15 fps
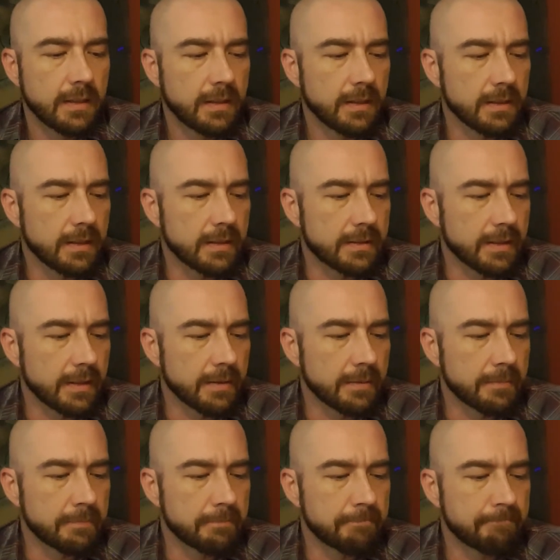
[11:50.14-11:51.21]
It's a
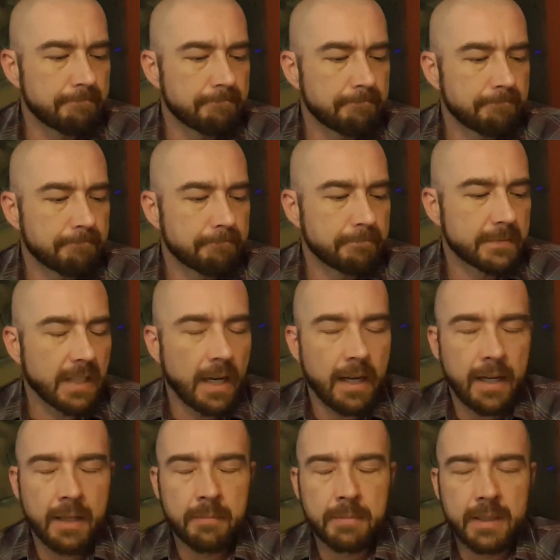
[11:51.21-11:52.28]

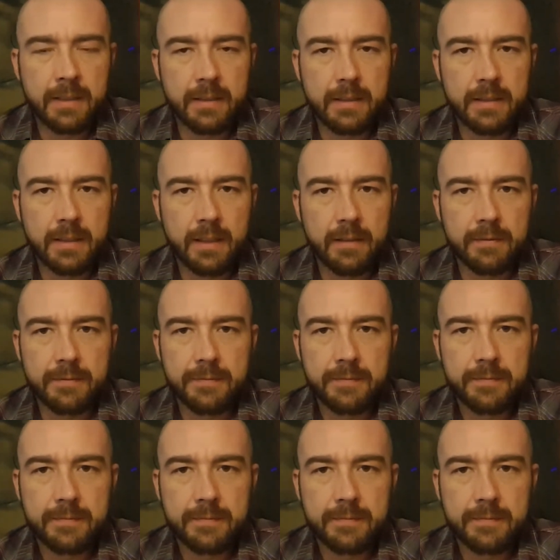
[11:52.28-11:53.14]
time period of